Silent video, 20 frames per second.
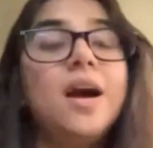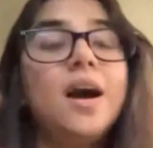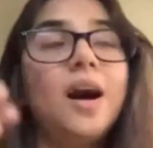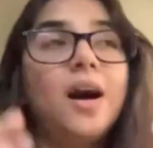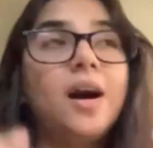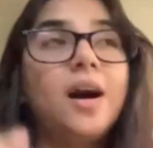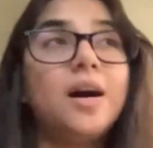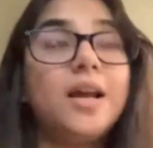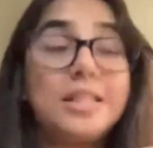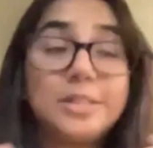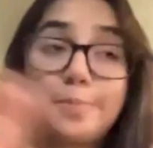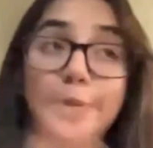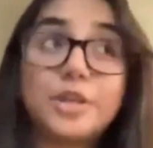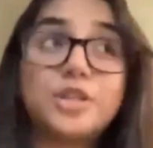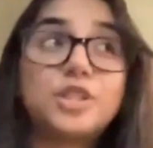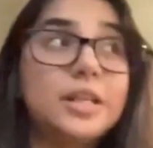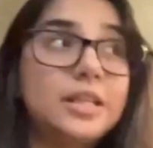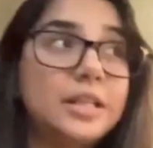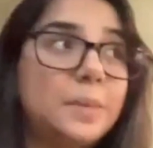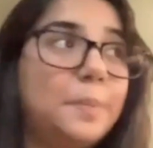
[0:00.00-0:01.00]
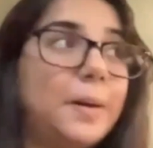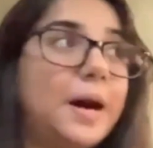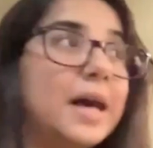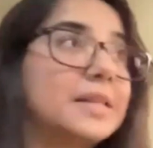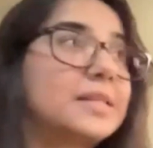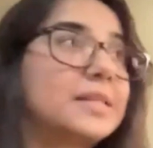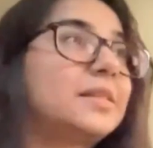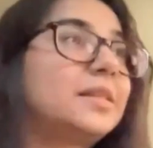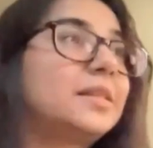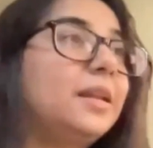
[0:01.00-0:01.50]
especially the
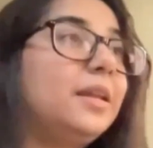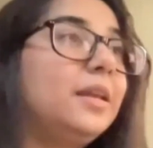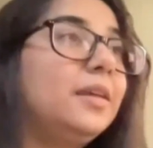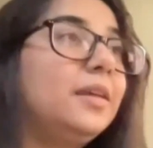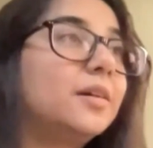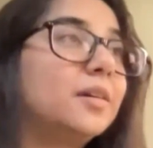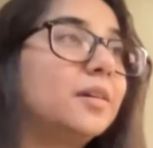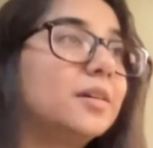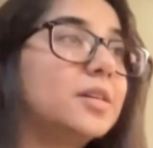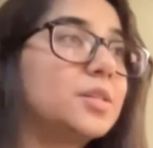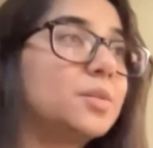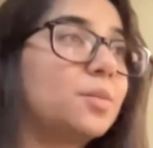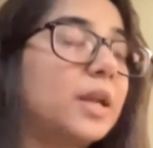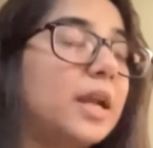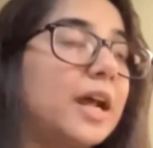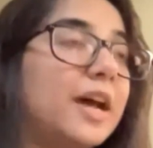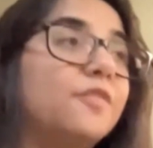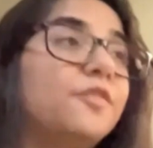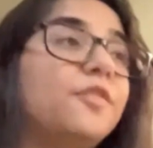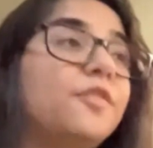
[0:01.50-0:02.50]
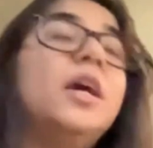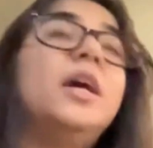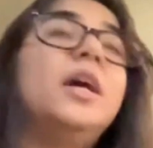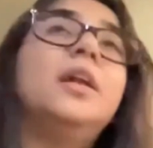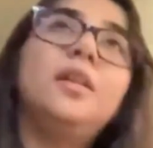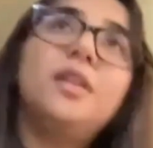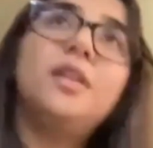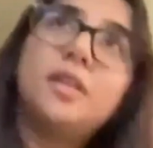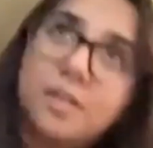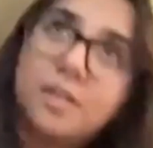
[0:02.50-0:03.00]
past 3 years where I've
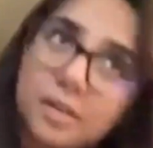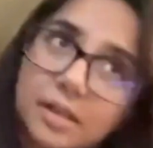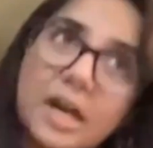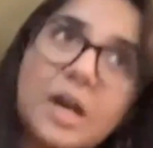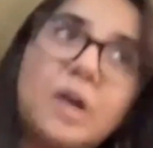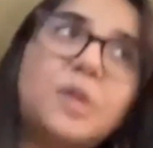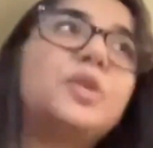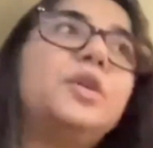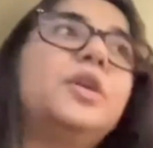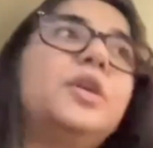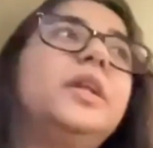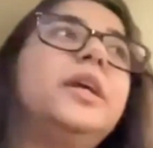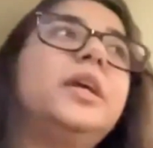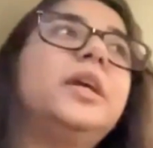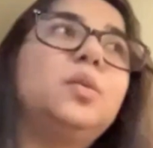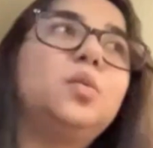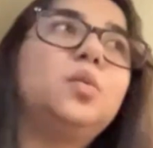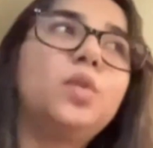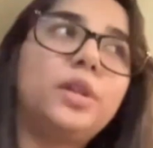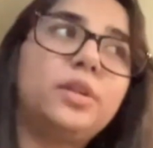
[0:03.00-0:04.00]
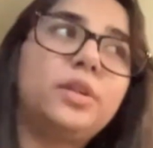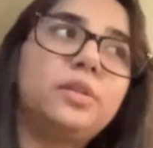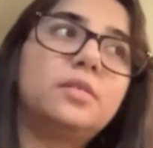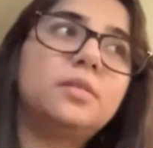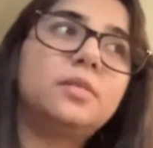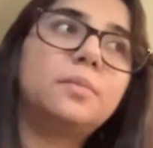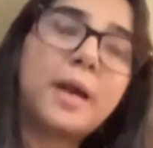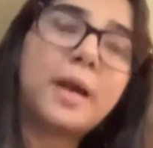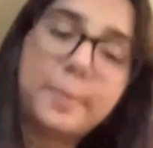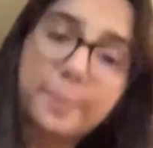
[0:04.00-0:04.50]
learned how to deal with
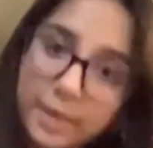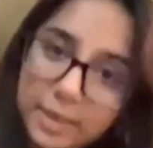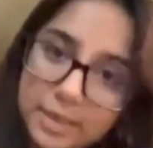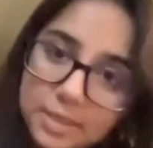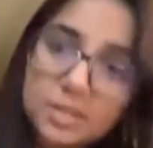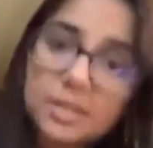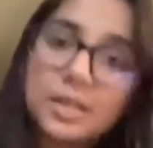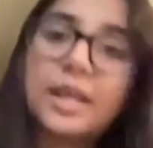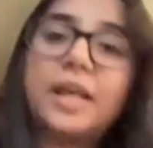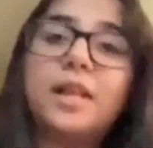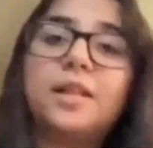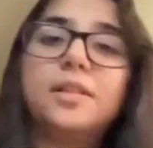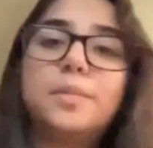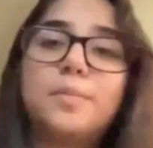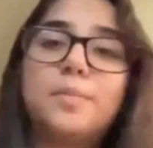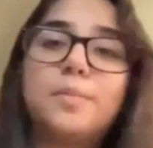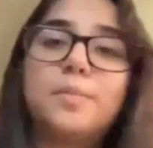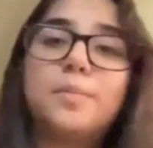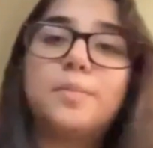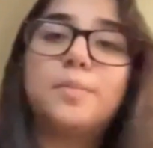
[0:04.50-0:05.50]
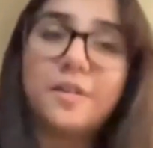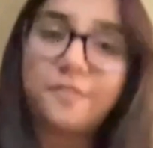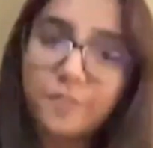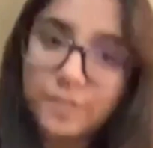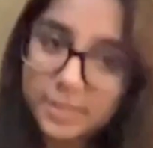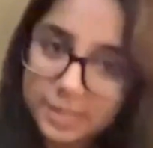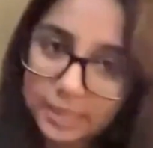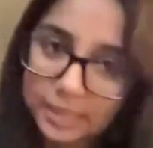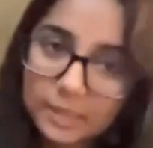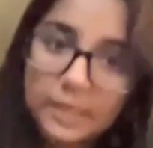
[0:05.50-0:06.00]
my mental health, my
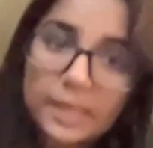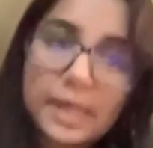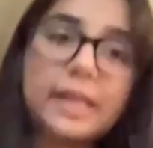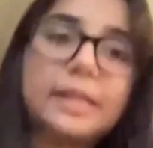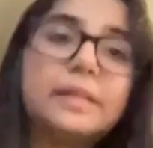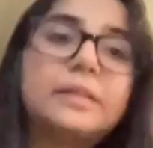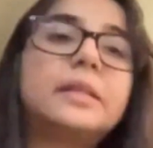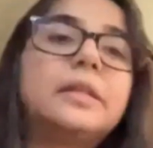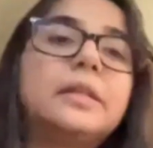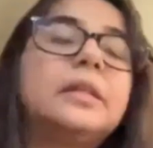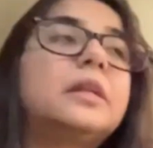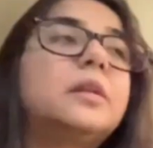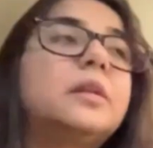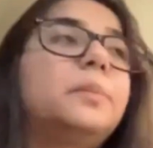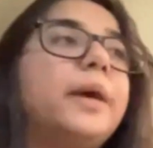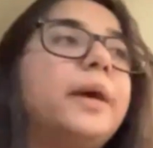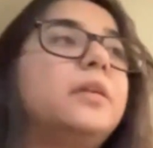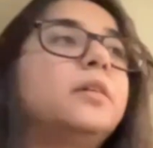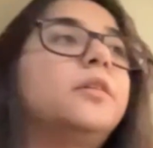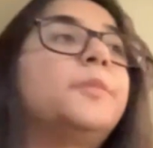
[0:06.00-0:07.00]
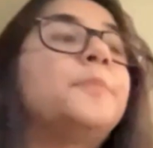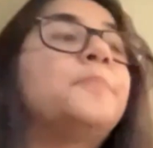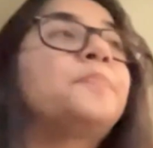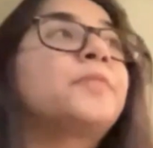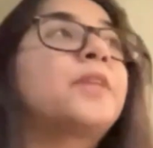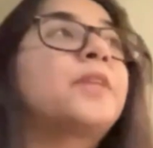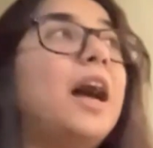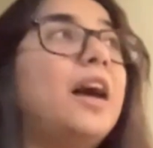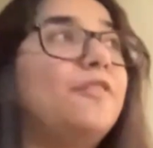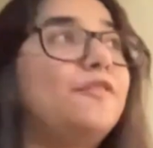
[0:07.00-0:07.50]
physical health a little better.
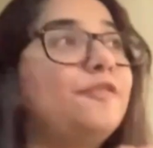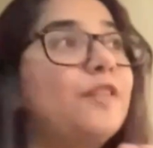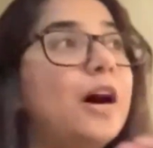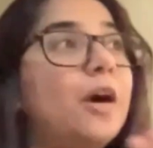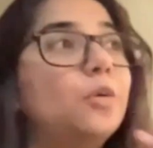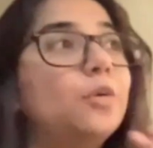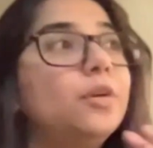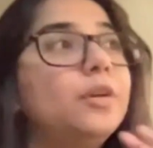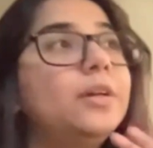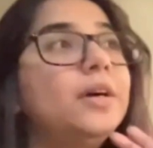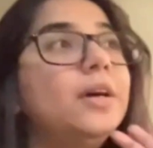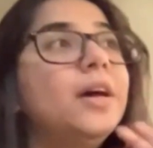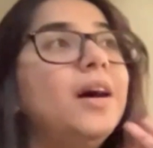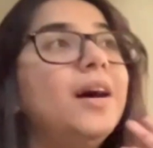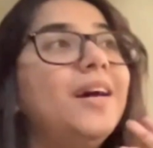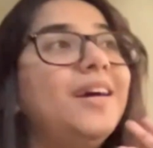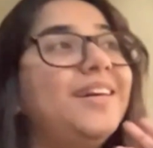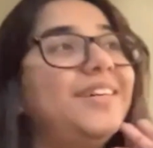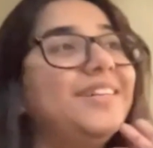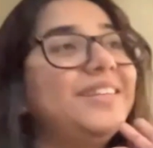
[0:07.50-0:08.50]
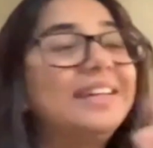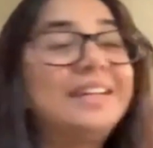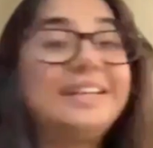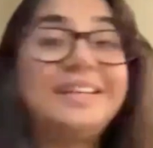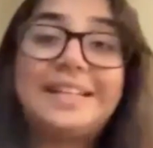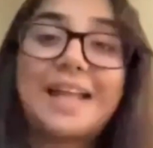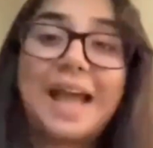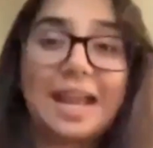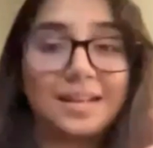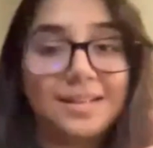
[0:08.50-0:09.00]
I found little
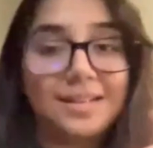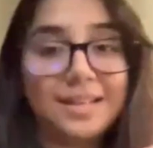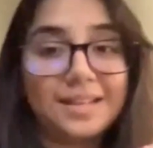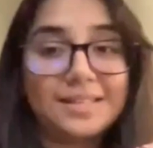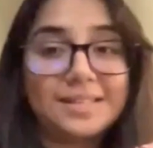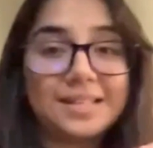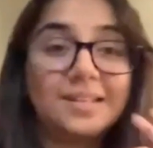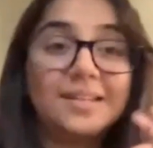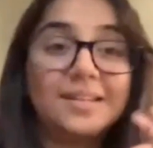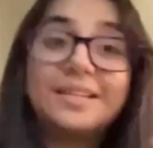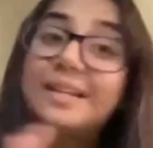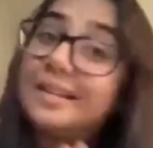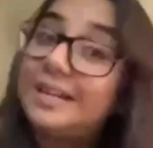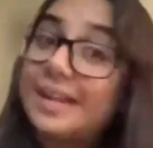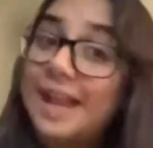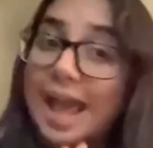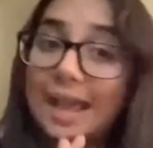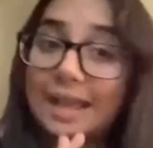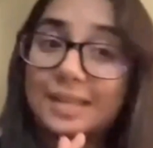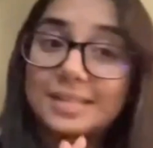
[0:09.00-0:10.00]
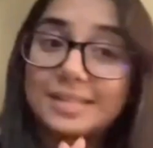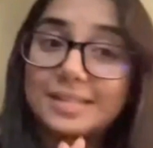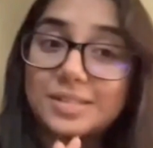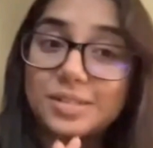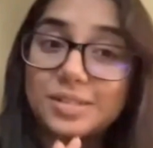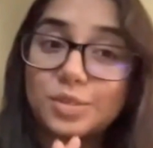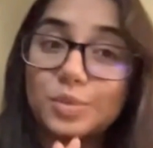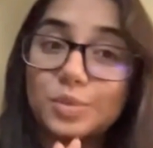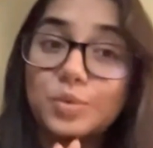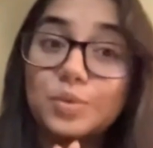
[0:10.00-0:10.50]
tactics and little knacks
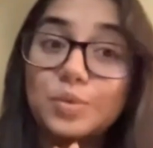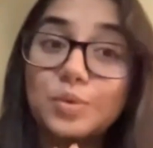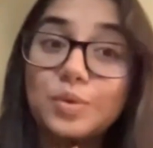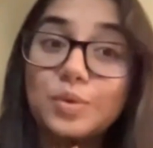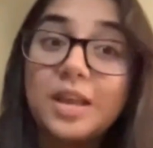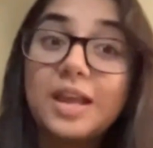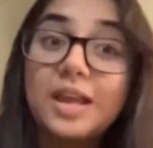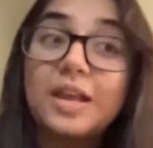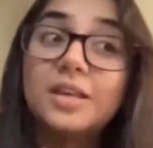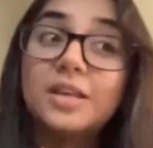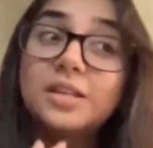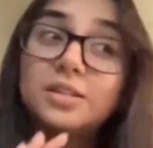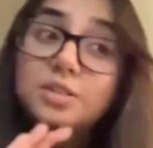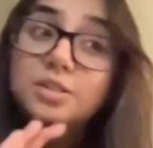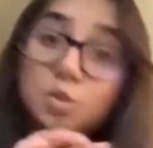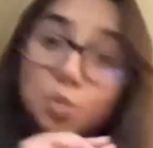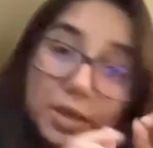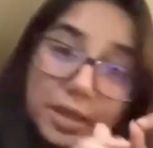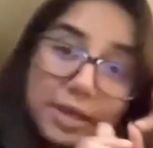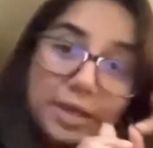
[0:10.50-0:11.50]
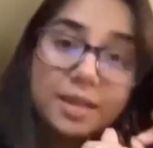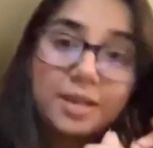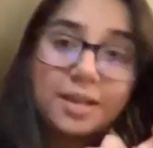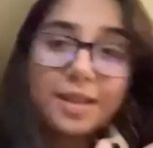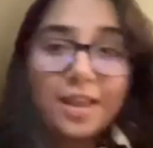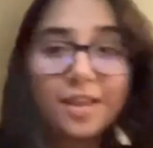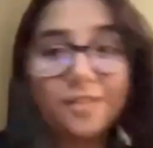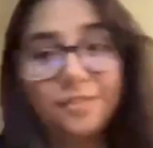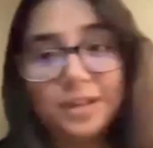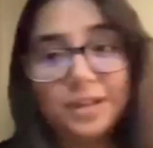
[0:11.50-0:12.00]
to tweak
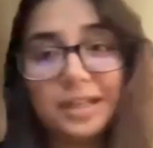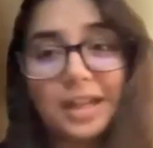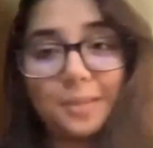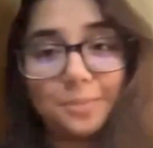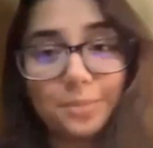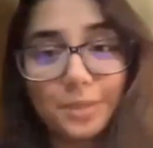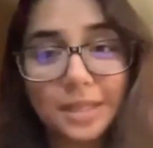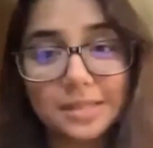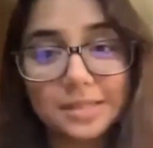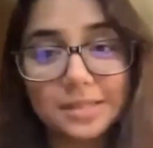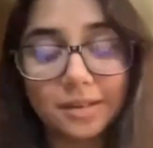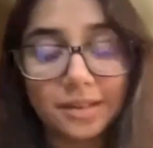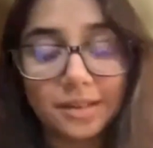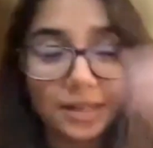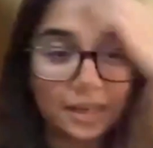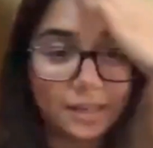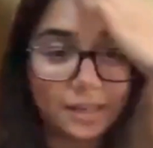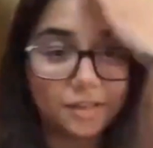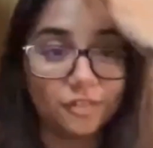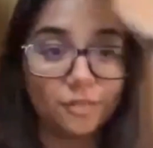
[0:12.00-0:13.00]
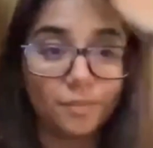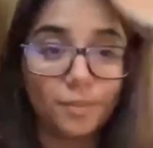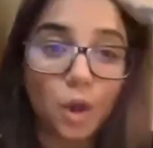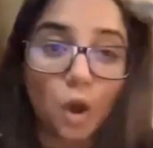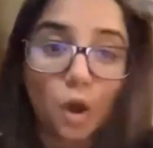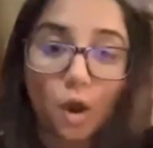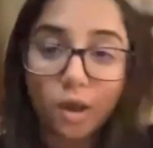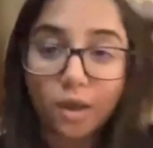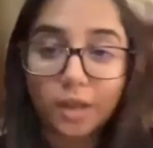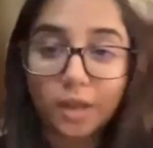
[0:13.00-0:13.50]
every time there's a creative
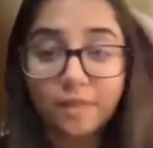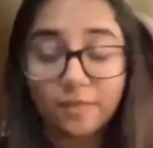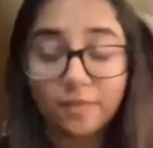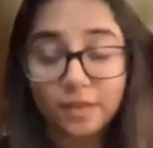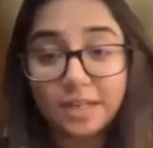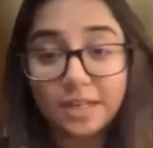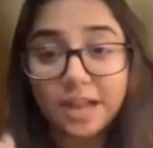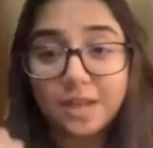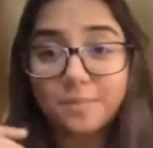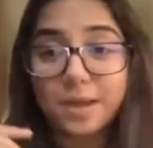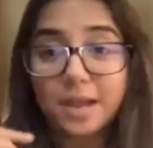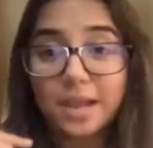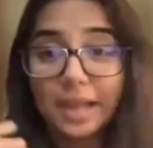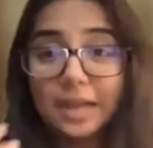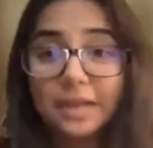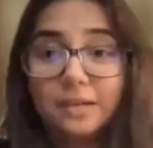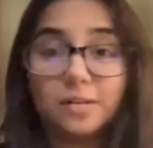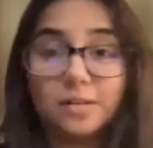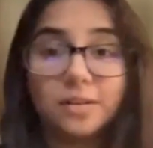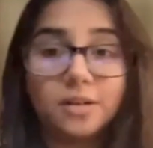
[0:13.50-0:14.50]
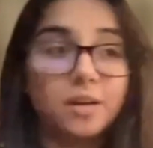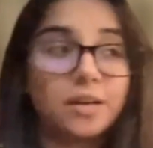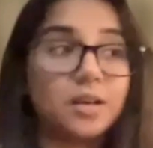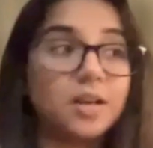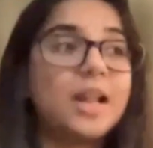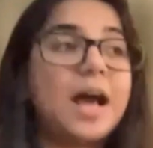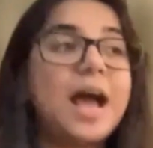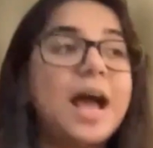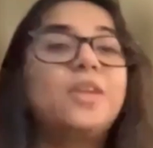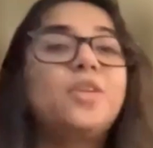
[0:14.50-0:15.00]
block. Every time I hit a
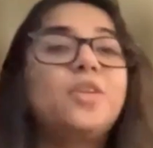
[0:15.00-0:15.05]
hurdle, I